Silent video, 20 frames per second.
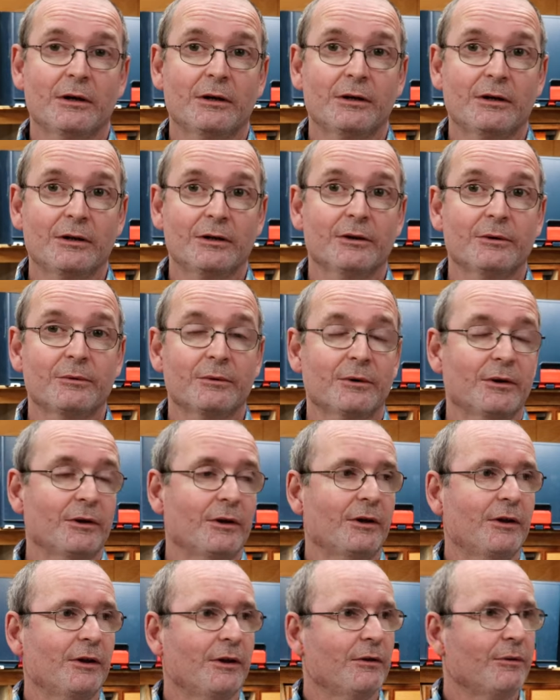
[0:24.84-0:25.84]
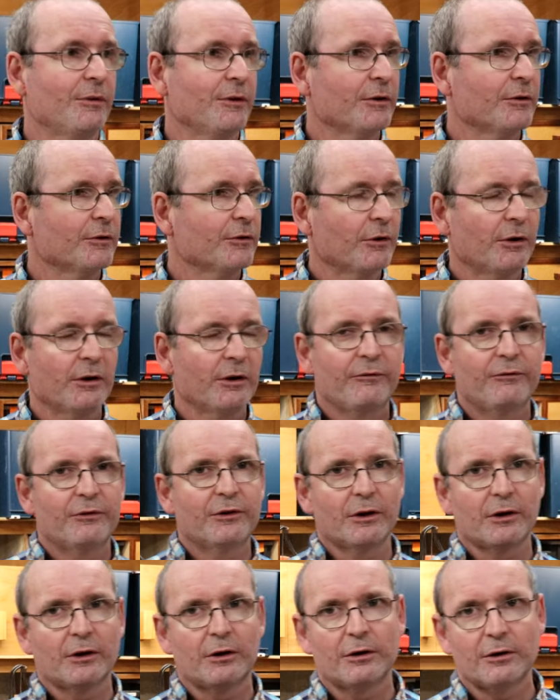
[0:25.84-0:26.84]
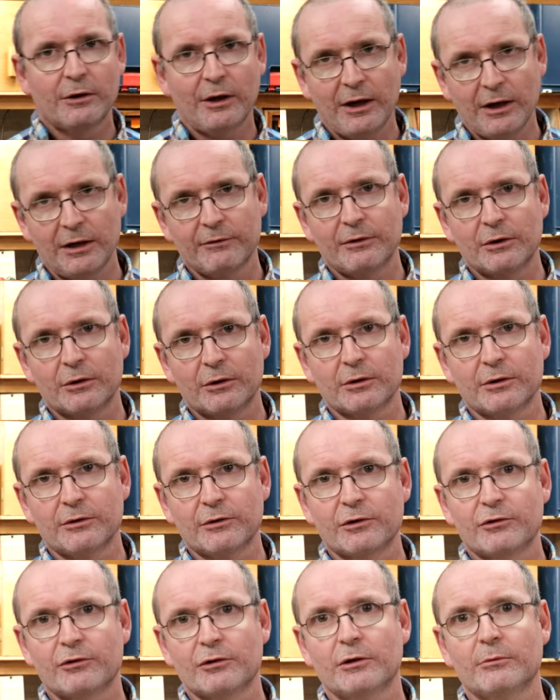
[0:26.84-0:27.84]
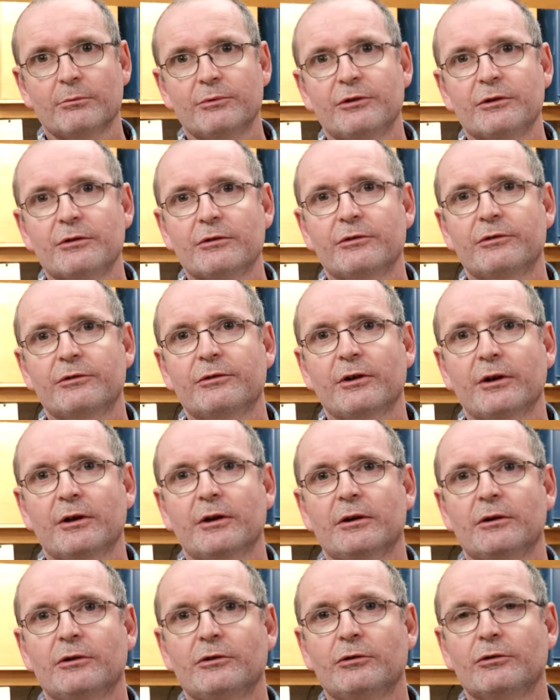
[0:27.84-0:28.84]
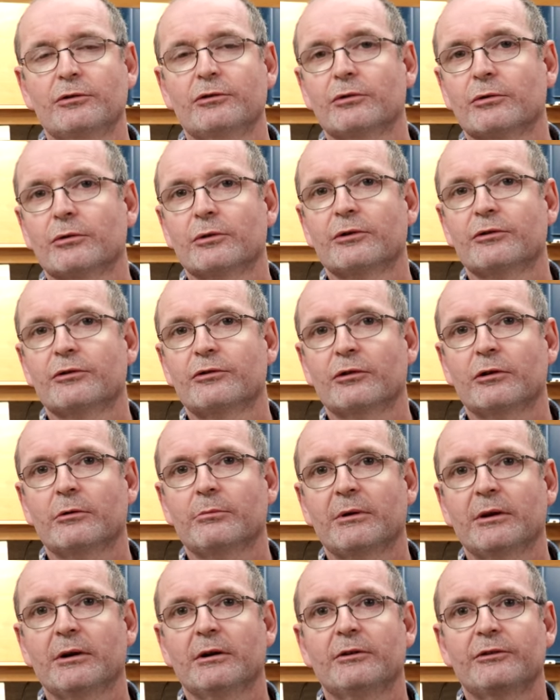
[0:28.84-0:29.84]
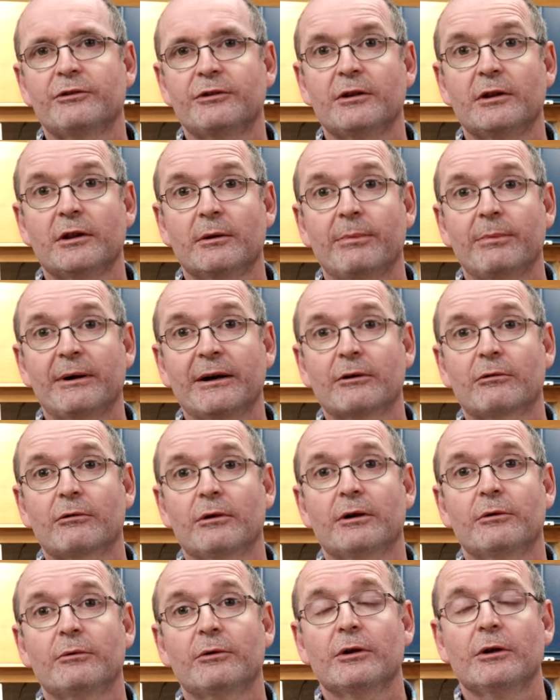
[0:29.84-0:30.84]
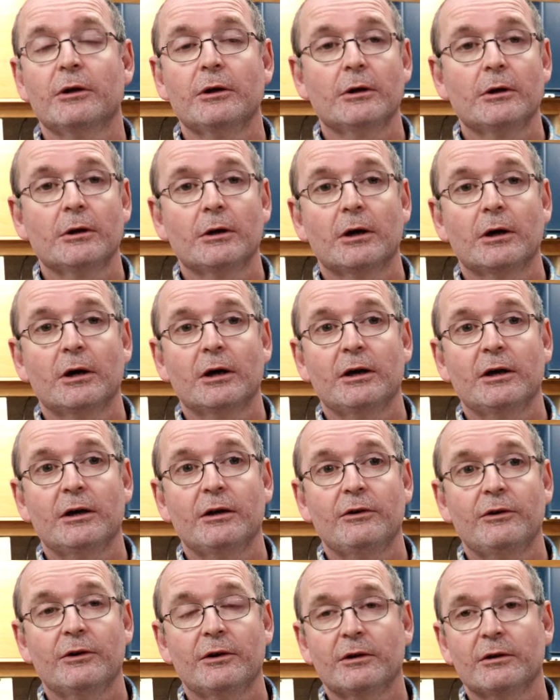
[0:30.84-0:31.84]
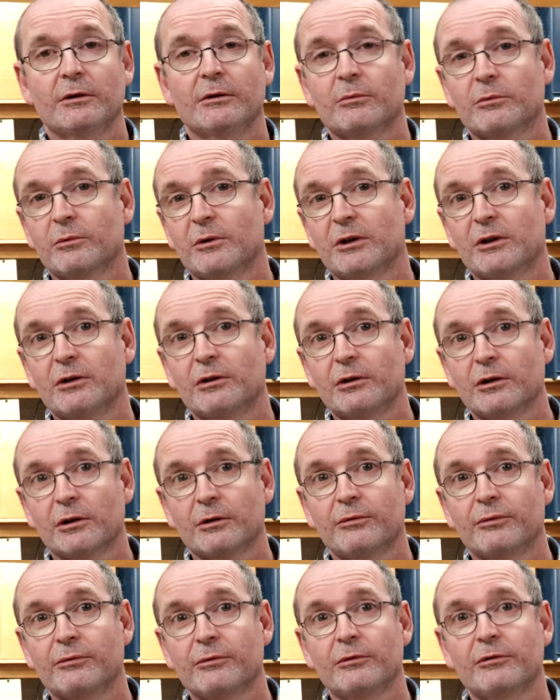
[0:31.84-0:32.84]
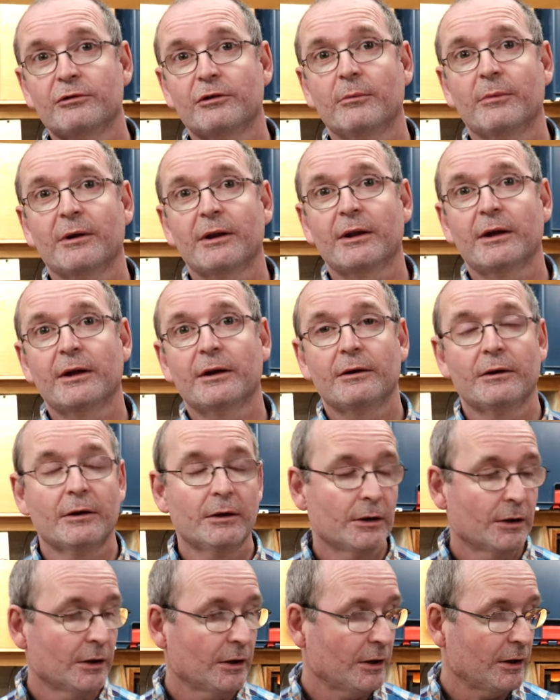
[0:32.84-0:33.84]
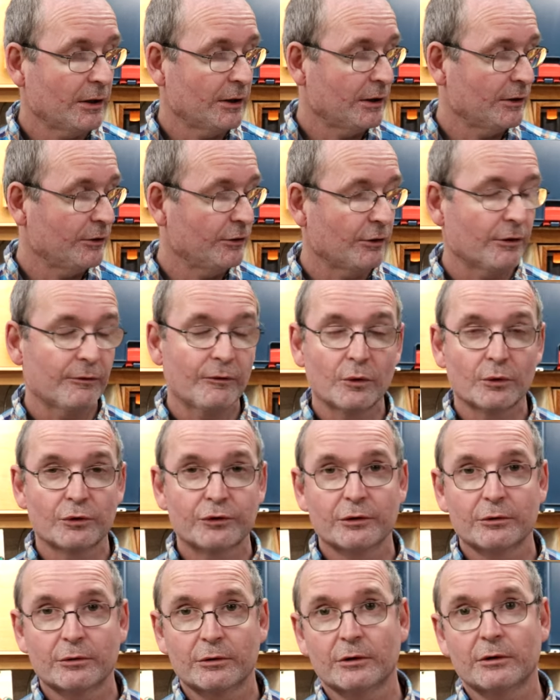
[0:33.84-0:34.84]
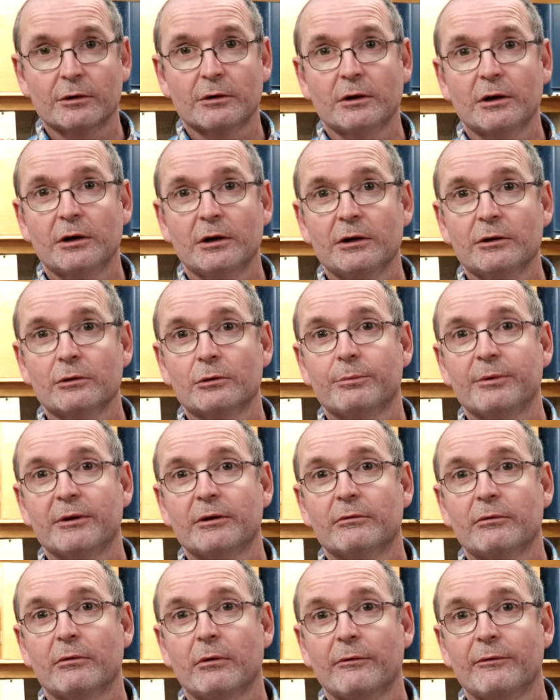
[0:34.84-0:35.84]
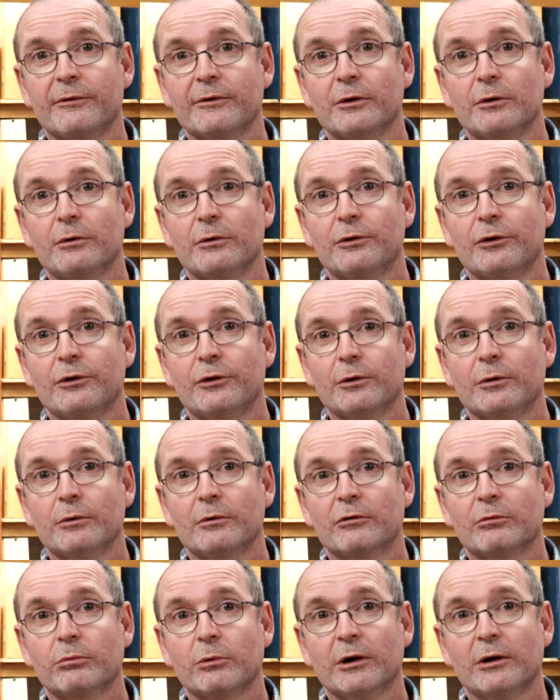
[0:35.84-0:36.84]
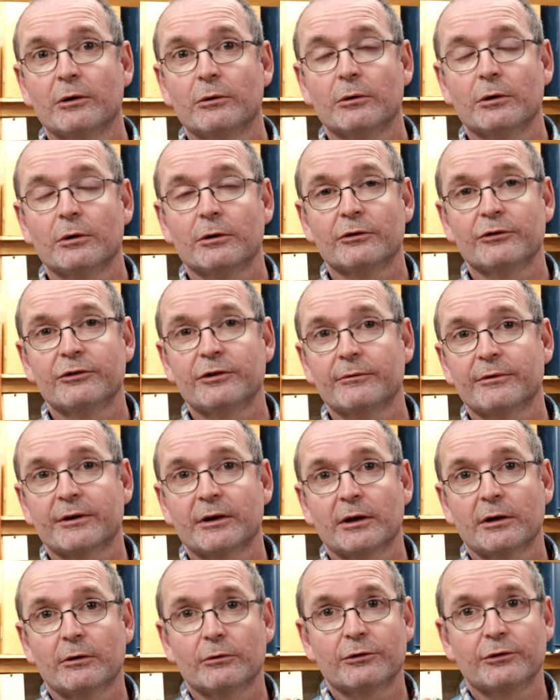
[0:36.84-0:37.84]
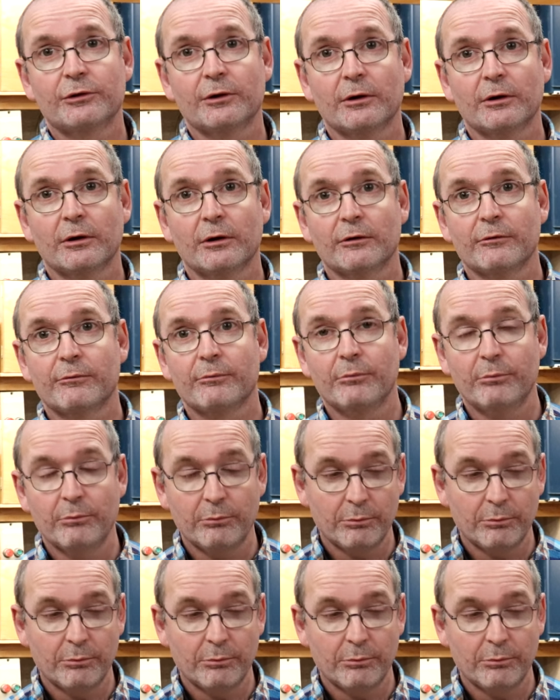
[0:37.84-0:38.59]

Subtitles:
You know, I've done a hell of a lot in the shop since you saw the shop last in the background, and we can go through some of that. And I've also got a little bit of a review to do as well on something else that I've